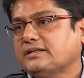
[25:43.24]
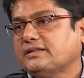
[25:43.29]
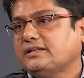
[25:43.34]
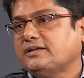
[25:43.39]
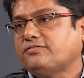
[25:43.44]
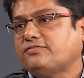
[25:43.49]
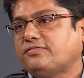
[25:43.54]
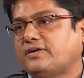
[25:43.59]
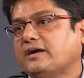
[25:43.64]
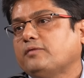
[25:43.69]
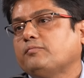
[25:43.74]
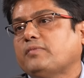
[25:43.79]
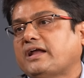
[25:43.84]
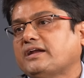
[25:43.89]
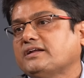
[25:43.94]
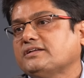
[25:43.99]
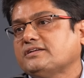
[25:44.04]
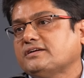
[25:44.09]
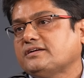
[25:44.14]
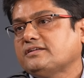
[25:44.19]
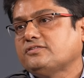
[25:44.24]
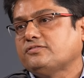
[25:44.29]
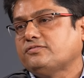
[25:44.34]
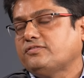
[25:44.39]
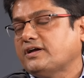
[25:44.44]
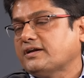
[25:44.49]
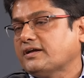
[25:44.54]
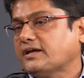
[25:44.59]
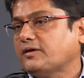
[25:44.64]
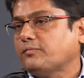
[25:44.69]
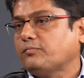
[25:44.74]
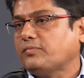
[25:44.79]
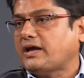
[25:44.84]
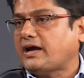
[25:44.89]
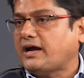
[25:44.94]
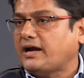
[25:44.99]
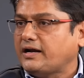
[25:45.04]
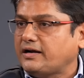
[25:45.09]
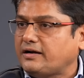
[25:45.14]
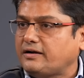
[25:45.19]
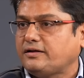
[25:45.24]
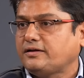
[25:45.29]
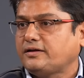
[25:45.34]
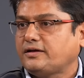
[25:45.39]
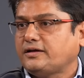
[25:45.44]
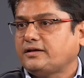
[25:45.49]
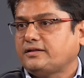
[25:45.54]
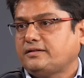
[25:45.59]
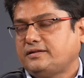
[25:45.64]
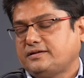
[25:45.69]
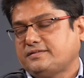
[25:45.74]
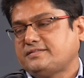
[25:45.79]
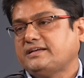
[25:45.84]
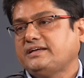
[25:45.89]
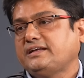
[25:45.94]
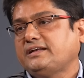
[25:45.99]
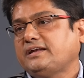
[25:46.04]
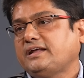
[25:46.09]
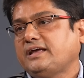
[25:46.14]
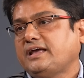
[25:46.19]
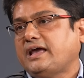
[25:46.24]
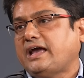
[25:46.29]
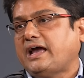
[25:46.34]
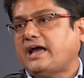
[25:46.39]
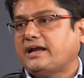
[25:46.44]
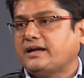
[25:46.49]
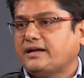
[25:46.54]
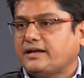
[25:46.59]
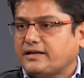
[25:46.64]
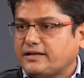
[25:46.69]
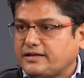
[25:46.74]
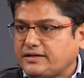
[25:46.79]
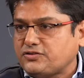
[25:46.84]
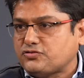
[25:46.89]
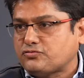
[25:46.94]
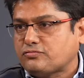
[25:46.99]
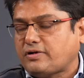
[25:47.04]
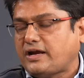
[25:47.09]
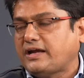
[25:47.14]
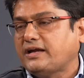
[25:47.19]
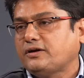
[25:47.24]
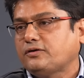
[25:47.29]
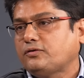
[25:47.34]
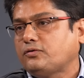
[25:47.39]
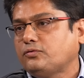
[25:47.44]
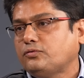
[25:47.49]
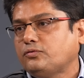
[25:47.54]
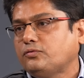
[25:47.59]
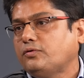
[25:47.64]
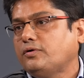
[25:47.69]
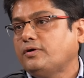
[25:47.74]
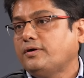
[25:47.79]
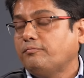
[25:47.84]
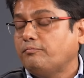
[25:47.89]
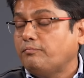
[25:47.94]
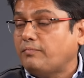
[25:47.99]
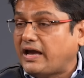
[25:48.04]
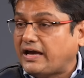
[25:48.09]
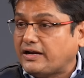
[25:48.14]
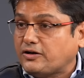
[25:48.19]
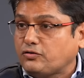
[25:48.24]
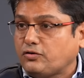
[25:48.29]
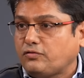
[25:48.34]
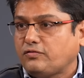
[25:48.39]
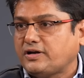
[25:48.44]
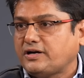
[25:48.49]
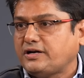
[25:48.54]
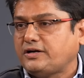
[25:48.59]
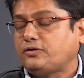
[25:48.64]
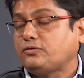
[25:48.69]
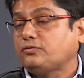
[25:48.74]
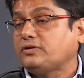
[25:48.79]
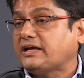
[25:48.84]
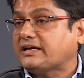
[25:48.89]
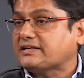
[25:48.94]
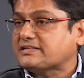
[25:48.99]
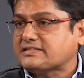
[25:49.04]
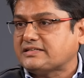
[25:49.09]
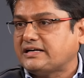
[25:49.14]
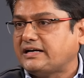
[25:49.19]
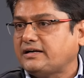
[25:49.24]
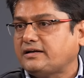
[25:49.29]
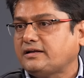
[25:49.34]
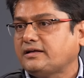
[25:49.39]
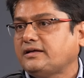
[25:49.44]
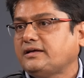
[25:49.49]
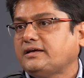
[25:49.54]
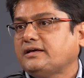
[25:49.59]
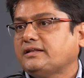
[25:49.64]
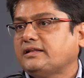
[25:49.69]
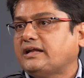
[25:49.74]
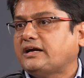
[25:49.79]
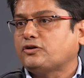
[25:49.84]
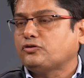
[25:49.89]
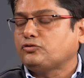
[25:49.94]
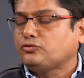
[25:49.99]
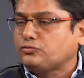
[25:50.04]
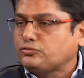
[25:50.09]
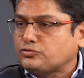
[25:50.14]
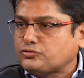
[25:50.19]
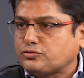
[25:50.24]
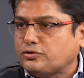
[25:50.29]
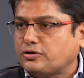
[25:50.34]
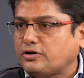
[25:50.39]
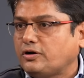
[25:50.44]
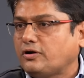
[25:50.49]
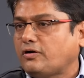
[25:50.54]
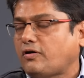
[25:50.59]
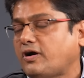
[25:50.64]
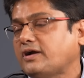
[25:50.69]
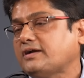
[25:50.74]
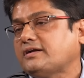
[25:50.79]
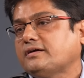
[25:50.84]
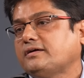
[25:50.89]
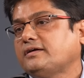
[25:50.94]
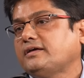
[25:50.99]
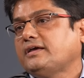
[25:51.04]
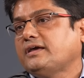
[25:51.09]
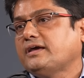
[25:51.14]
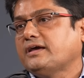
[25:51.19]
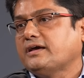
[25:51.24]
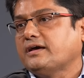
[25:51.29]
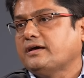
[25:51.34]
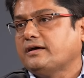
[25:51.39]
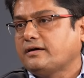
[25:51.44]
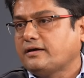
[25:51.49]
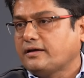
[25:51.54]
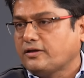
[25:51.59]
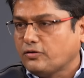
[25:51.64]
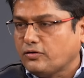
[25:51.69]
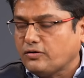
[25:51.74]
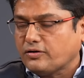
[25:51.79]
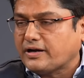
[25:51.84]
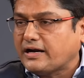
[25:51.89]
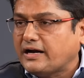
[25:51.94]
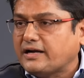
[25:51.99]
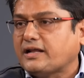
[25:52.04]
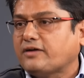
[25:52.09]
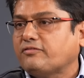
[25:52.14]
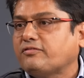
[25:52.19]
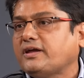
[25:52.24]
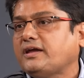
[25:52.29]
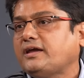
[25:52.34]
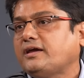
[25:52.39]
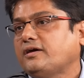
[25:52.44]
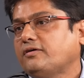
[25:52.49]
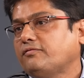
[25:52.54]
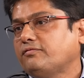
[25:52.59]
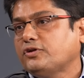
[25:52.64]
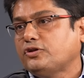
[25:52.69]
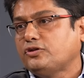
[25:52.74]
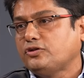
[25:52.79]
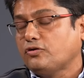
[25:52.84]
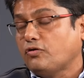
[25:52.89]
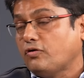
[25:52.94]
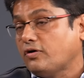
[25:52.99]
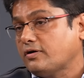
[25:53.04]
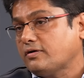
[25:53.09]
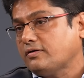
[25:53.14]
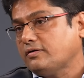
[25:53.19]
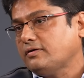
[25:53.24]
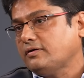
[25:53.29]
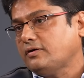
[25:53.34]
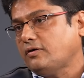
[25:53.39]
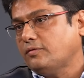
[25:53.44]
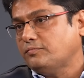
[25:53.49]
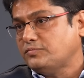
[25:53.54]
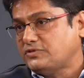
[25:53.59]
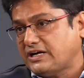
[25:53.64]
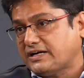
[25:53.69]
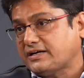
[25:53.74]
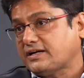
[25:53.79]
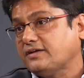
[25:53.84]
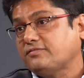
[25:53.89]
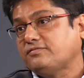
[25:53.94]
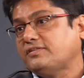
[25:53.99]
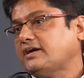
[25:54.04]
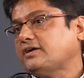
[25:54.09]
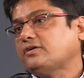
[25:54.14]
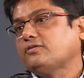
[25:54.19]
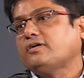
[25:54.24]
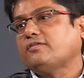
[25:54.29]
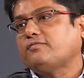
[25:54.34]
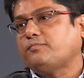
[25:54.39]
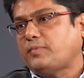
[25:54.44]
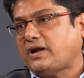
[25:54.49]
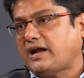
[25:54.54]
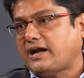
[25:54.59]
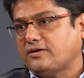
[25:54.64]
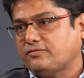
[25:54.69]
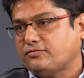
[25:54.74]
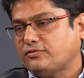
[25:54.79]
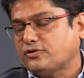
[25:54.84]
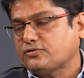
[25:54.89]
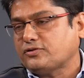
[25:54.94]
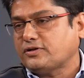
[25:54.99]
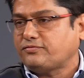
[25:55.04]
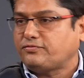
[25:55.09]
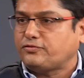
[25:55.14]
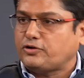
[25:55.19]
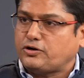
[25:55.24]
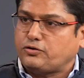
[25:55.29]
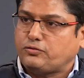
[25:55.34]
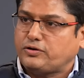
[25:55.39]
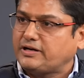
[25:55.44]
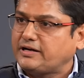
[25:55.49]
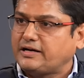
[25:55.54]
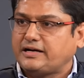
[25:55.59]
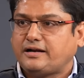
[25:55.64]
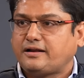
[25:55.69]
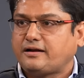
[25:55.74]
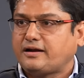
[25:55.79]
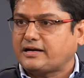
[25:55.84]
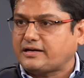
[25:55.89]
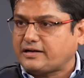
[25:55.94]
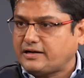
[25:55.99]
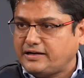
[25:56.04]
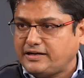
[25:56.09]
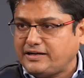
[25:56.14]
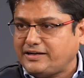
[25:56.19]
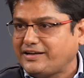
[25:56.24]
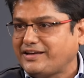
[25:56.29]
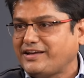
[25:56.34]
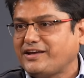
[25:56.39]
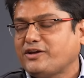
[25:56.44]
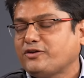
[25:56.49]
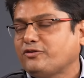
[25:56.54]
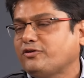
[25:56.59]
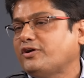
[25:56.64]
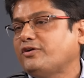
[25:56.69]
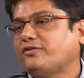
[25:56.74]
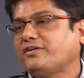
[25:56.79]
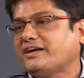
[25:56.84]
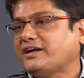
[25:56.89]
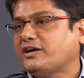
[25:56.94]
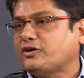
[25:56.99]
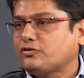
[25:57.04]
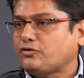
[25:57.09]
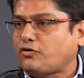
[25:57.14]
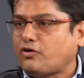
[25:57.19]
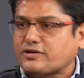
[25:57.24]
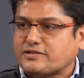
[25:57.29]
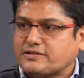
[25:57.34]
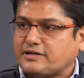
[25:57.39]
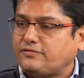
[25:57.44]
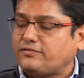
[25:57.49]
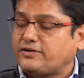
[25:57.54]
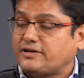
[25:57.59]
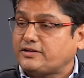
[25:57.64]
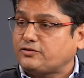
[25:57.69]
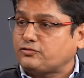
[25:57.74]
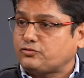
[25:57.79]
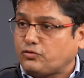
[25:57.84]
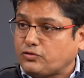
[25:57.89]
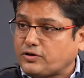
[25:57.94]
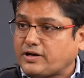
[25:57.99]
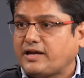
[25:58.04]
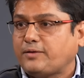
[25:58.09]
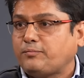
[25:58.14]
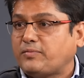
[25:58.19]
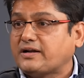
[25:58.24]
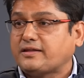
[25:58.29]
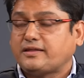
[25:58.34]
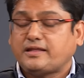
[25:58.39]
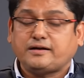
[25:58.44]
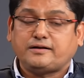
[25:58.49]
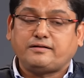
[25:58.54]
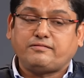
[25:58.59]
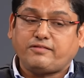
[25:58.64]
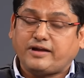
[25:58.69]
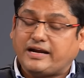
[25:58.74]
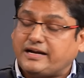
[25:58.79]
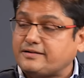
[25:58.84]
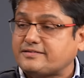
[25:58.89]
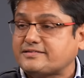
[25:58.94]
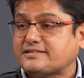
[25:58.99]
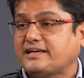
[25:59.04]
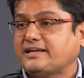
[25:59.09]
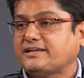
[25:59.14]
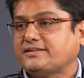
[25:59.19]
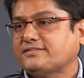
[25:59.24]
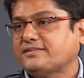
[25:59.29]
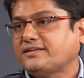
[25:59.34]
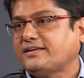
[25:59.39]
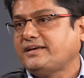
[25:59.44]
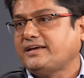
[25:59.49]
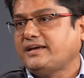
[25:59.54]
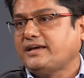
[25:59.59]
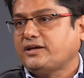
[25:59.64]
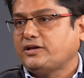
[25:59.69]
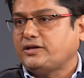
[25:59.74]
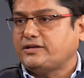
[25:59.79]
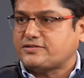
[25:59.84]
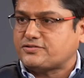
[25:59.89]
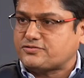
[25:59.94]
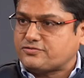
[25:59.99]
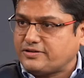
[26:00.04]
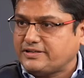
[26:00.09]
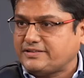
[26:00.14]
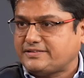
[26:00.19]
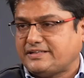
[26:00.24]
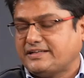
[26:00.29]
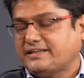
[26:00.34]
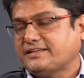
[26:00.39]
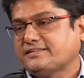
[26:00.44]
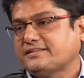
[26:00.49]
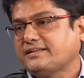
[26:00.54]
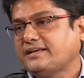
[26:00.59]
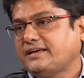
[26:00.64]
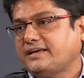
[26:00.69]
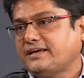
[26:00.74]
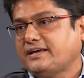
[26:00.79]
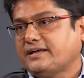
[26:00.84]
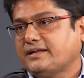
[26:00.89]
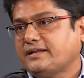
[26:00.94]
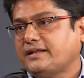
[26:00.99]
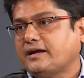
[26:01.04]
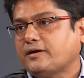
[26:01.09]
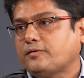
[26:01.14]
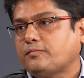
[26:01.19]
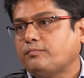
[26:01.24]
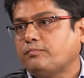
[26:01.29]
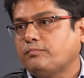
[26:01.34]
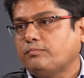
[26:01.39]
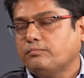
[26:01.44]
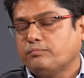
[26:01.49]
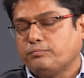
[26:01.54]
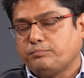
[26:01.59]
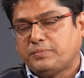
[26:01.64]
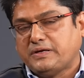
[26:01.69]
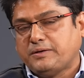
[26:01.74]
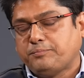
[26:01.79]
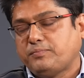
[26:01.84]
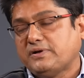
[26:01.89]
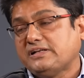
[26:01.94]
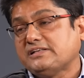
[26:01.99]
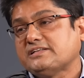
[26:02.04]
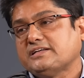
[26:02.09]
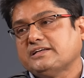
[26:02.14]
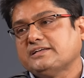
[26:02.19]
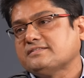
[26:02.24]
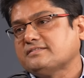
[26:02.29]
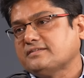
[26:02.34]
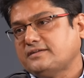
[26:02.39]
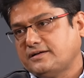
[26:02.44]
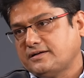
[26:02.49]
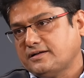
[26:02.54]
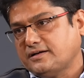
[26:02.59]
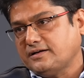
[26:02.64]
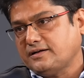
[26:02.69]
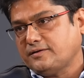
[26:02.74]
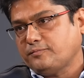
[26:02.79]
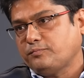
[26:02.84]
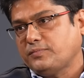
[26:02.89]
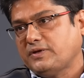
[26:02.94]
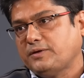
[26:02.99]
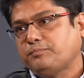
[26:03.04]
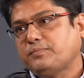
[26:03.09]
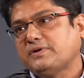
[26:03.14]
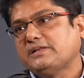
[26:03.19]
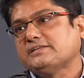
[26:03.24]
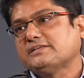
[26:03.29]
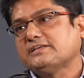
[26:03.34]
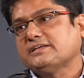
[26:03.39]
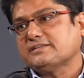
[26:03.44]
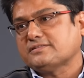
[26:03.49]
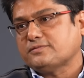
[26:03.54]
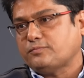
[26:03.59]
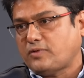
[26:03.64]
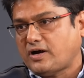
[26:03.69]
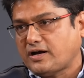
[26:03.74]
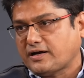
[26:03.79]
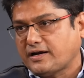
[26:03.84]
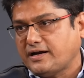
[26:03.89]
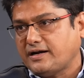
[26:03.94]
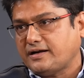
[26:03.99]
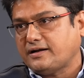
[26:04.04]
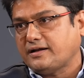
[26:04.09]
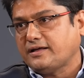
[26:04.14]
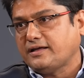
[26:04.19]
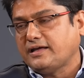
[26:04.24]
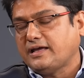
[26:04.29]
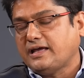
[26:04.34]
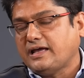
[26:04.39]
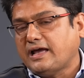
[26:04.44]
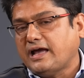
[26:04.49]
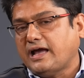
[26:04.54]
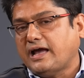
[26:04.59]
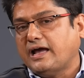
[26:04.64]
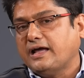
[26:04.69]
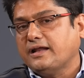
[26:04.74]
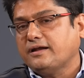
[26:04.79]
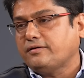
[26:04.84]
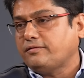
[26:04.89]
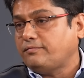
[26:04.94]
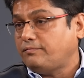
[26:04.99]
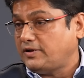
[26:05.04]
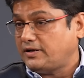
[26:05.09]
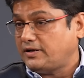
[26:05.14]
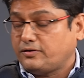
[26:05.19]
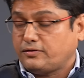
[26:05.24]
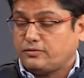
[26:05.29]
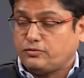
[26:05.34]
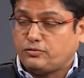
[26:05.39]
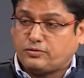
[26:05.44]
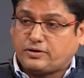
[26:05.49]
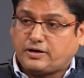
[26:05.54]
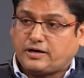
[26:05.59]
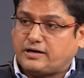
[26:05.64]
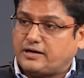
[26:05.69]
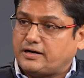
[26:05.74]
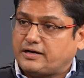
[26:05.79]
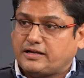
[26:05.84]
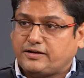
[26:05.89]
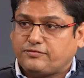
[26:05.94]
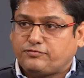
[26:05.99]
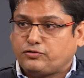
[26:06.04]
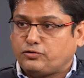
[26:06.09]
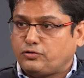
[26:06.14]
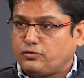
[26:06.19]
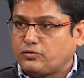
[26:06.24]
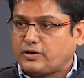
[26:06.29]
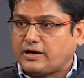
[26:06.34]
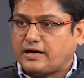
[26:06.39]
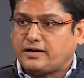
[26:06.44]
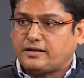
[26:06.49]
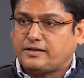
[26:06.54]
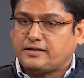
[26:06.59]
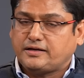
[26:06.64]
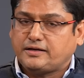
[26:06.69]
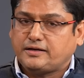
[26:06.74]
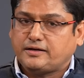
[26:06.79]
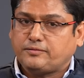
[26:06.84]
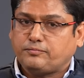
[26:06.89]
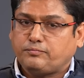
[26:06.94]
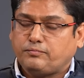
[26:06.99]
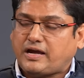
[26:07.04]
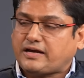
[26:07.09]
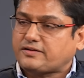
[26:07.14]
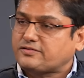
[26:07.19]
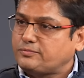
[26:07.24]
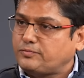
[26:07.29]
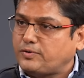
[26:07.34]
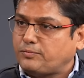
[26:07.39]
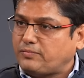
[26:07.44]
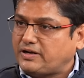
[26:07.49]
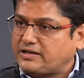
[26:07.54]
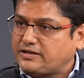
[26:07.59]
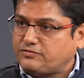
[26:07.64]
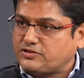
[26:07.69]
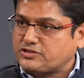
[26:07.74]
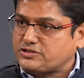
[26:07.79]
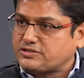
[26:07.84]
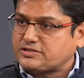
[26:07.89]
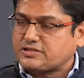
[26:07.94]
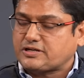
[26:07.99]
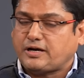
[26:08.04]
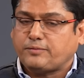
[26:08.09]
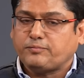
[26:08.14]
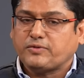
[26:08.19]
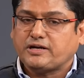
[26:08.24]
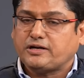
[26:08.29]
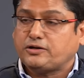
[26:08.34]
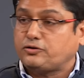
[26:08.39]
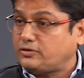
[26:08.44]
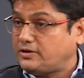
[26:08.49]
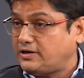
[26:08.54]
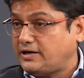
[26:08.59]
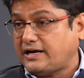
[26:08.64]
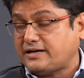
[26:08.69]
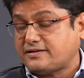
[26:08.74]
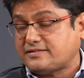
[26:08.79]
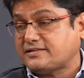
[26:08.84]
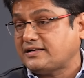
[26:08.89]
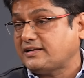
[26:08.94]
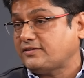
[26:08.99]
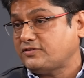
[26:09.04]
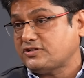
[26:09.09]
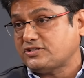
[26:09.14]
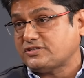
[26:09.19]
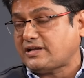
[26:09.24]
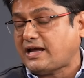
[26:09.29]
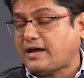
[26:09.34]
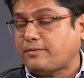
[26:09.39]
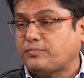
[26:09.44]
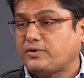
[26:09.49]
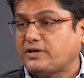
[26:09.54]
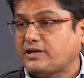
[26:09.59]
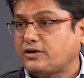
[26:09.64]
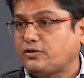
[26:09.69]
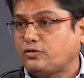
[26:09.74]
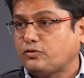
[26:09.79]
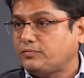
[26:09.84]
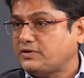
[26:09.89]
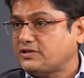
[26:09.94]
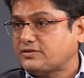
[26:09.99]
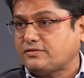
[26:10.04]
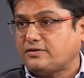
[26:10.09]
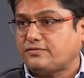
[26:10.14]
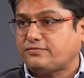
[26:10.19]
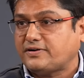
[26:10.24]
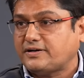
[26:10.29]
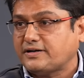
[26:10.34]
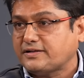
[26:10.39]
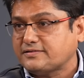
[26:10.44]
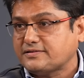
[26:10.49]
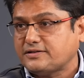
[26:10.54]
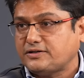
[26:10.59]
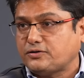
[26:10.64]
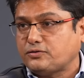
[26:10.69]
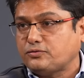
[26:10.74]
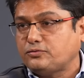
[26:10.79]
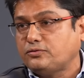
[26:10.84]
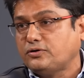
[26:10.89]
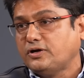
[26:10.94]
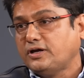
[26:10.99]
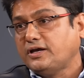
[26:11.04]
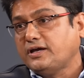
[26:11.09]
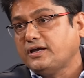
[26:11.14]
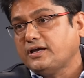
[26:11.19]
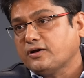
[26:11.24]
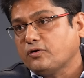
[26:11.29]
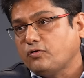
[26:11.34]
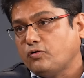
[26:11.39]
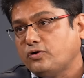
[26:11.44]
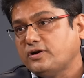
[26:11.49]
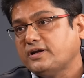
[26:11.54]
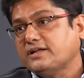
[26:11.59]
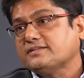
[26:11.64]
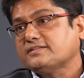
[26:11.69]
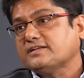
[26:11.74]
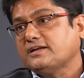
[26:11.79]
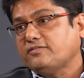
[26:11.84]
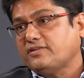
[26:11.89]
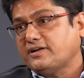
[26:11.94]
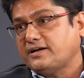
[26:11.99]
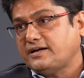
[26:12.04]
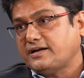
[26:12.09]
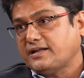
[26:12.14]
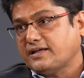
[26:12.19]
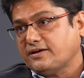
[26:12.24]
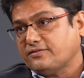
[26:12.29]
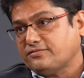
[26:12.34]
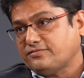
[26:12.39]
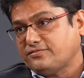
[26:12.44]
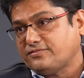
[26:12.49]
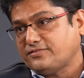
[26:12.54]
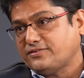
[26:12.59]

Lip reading: the fund manager is working behind the scene, and he is trying to maneuver it to the extent that you should not get away with your objective that you have planned for. So if you are doing it directly, you are doing it yourself, it is okay, but the trend says, history says that people chase return, people chase market, and currently if you look at the maximum money which is coming into net sales, which is happening into mutual fund, is into gold and silver ETF.